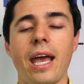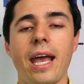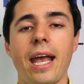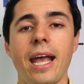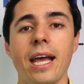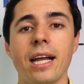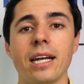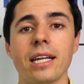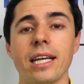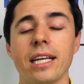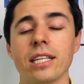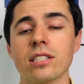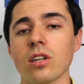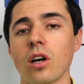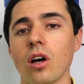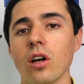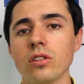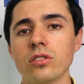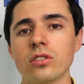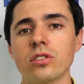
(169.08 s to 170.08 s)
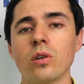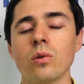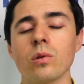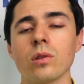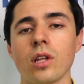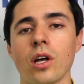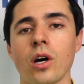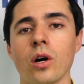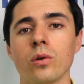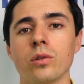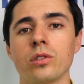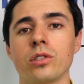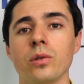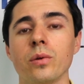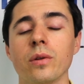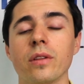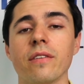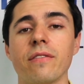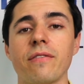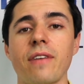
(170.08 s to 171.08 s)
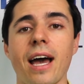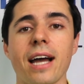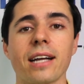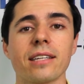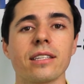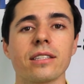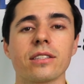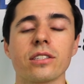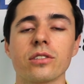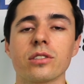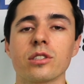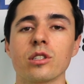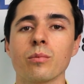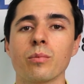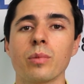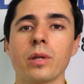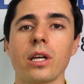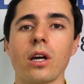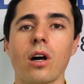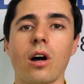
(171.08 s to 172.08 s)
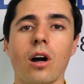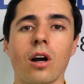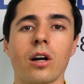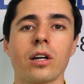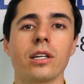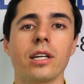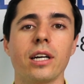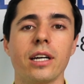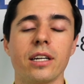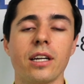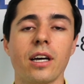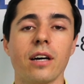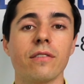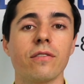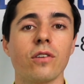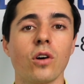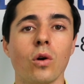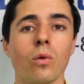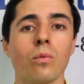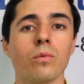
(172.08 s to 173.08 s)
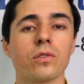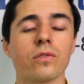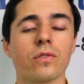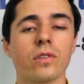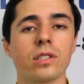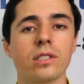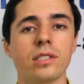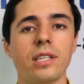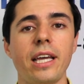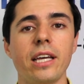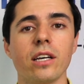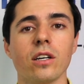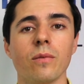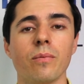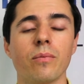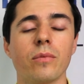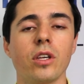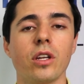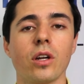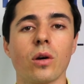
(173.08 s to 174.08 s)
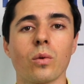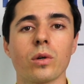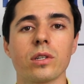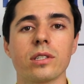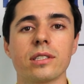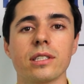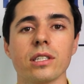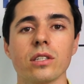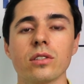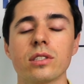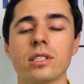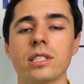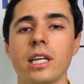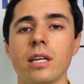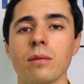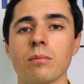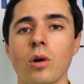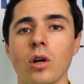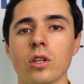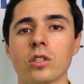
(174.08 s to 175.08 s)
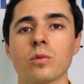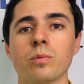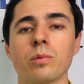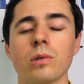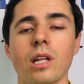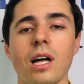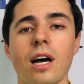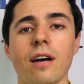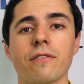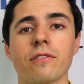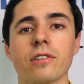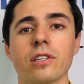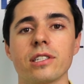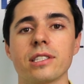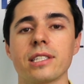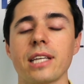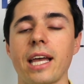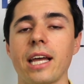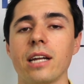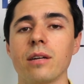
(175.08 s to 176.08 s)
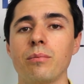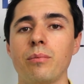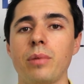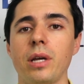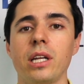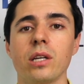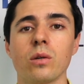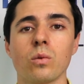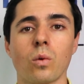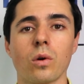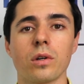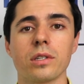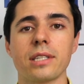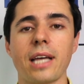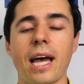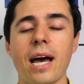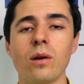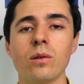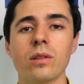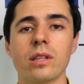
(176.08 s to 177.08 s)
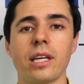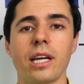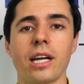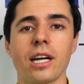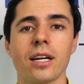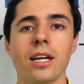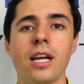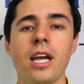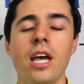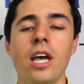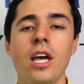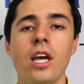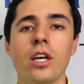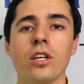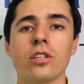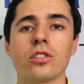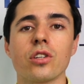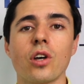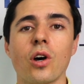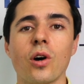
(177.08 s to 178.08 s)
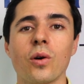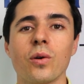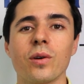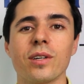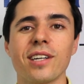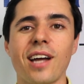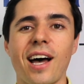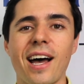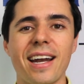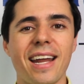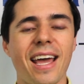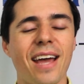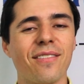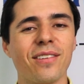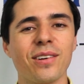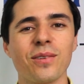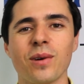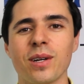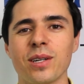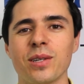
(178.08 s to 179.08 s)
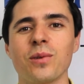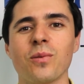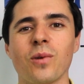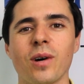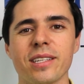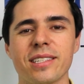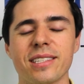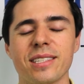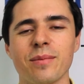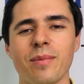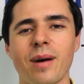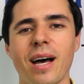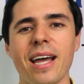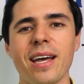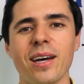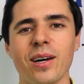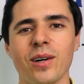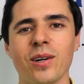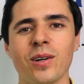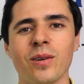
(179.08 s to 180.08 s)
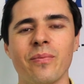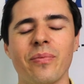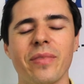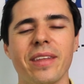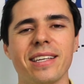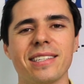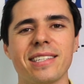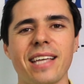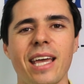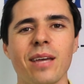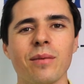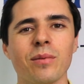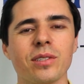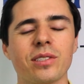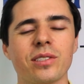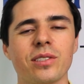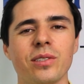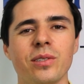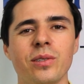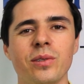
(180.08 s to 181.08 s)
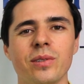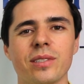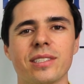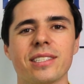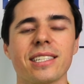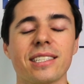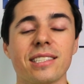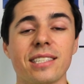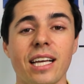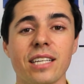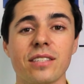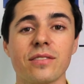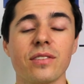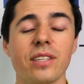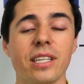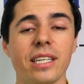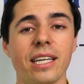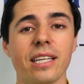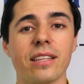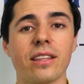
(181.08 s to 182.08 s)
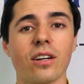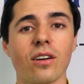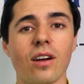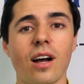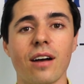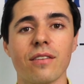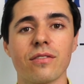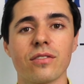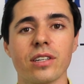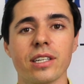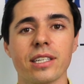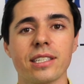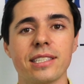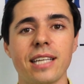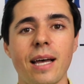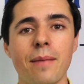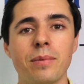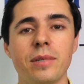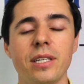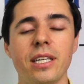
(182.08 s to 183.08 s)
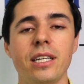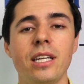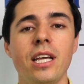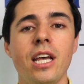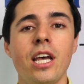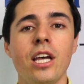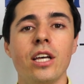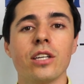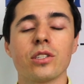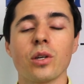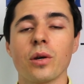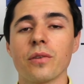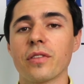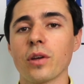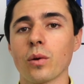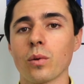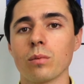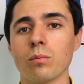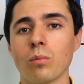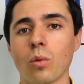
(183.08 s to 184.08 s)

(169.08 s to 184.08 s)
and it's also low due to the fact that there simply aren't enough homes for sale. We're still seeing multiple offers and bidding wars out there, so not everyone who wants to buy a home is able to successfully get their offer accepted. So if there were